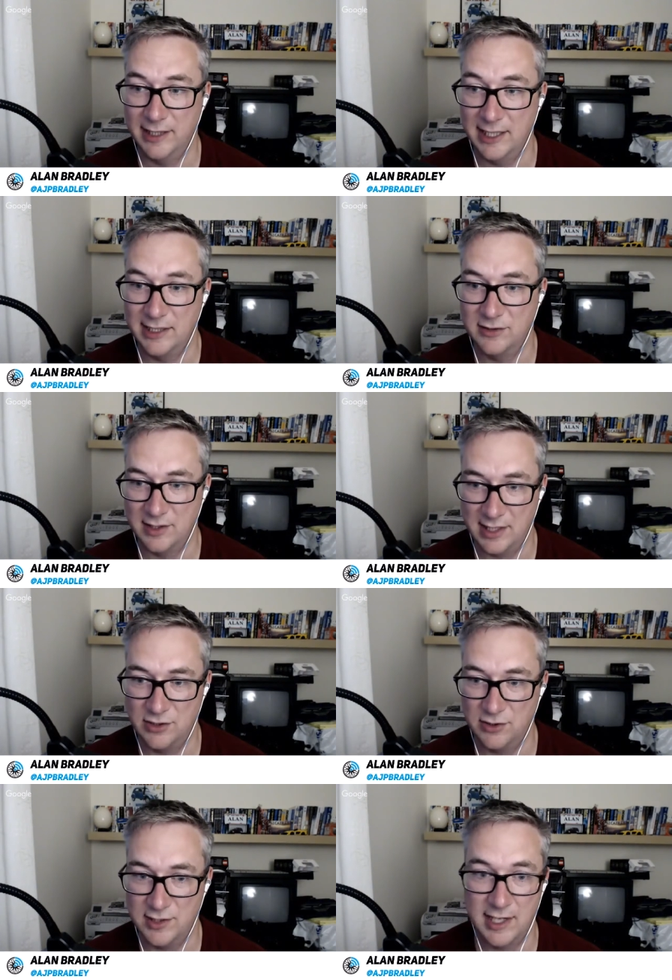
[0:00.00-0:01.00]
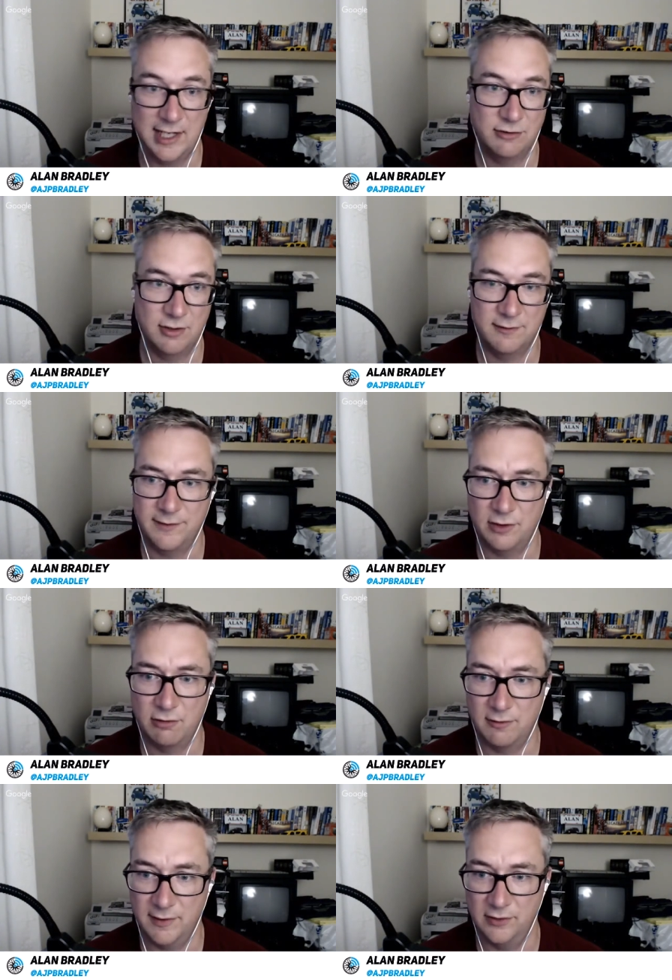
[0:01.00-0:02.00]
And as you say, Andrew, the
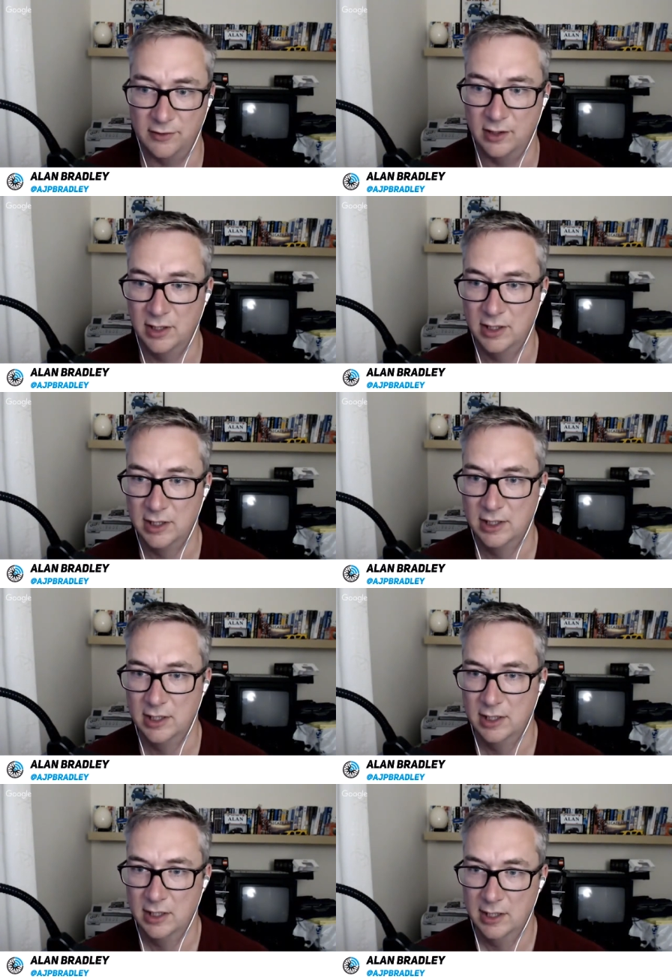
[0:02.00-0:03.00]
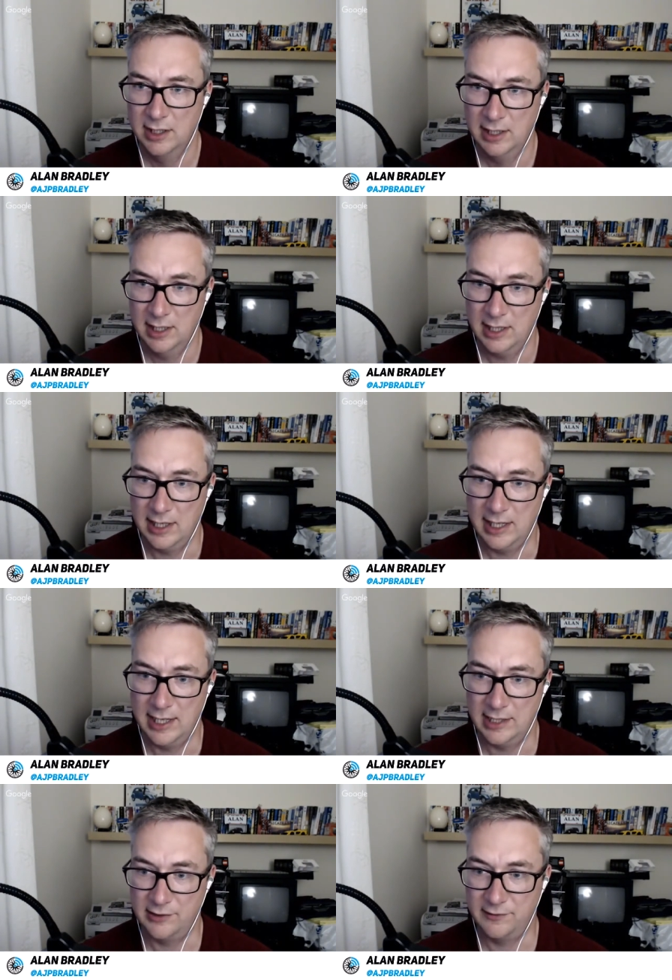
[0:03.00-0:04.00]
photography's
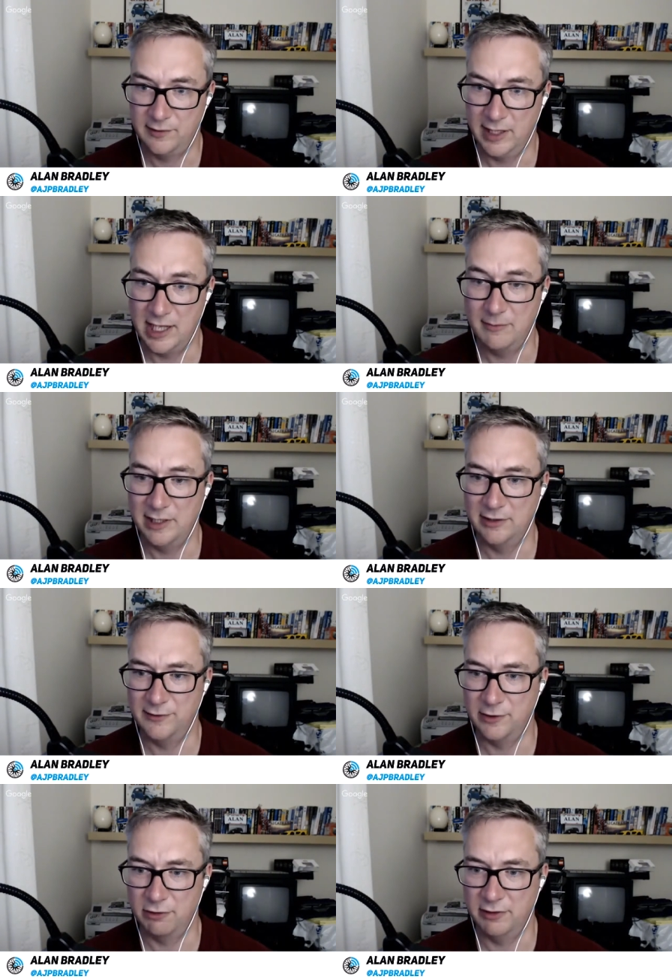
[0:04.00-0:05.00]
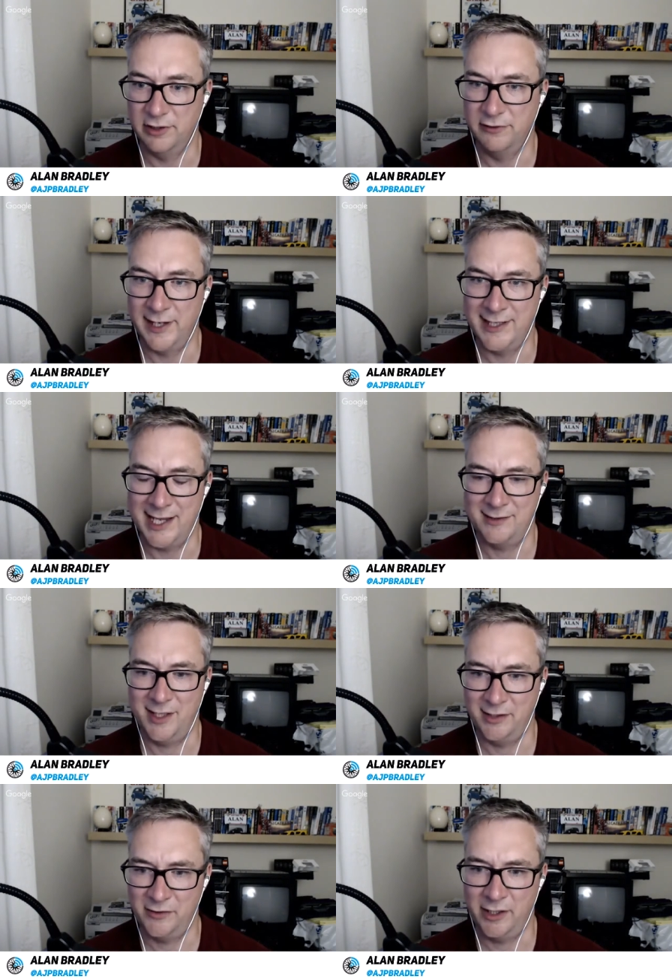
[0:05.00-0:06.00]
the accompanying photography is
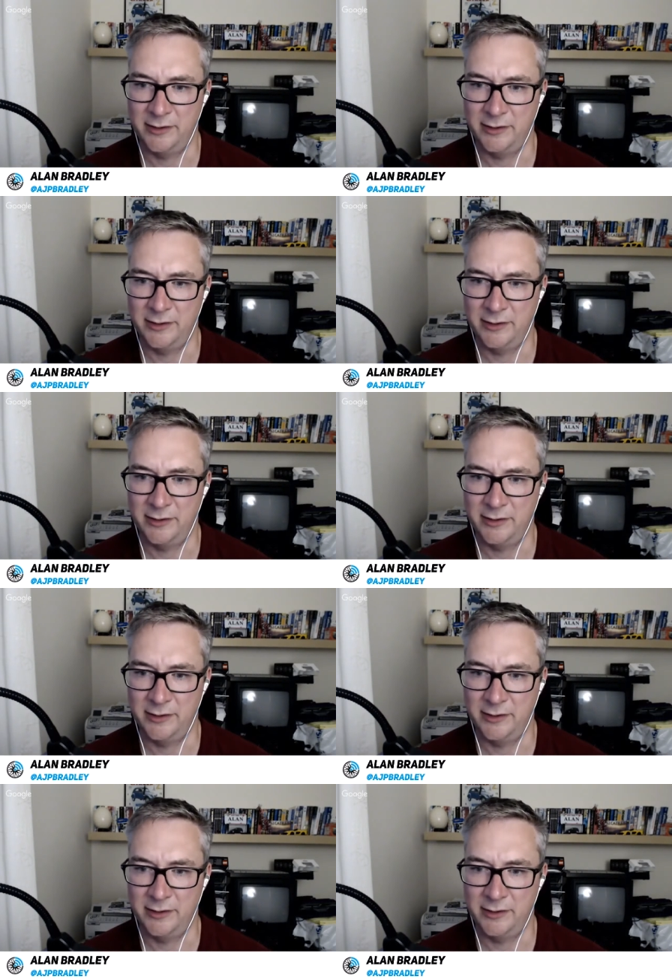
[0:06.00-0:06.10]
fantastic. So,